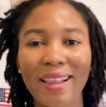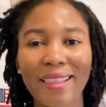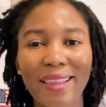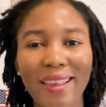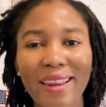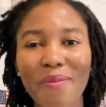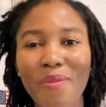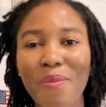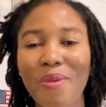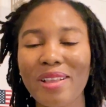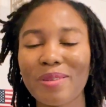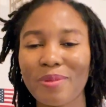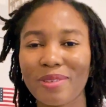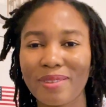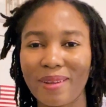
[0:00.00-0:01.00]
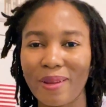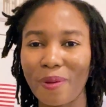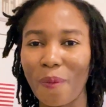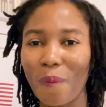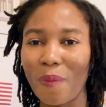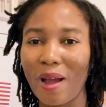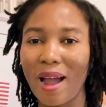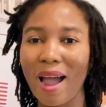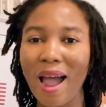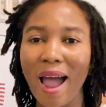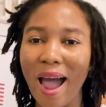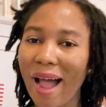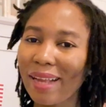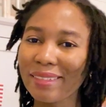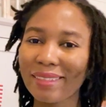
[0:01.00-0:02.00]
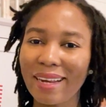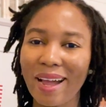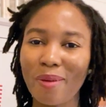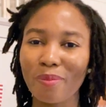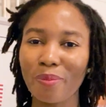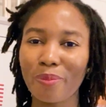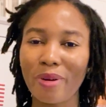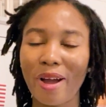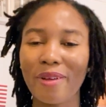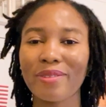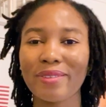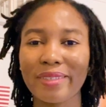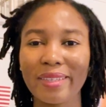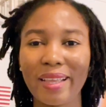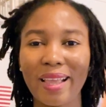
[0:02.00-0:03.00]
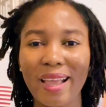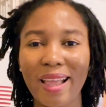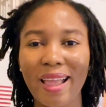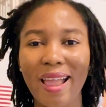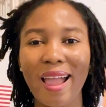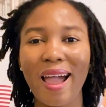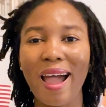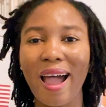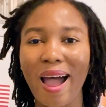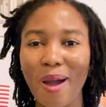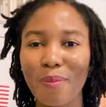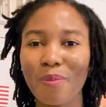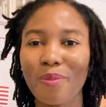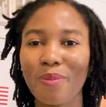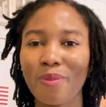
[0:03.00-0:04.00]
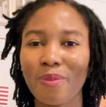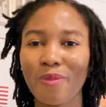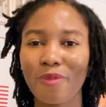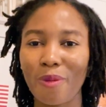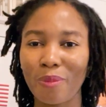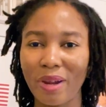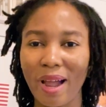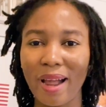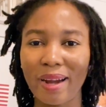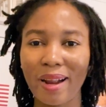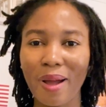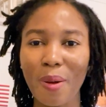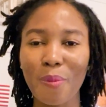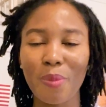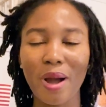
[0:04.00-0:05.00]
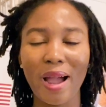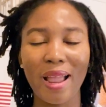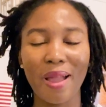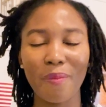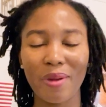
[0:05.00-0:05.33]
The name remains with Lakuma, and I'm proud to say I'm from Ghana, but I am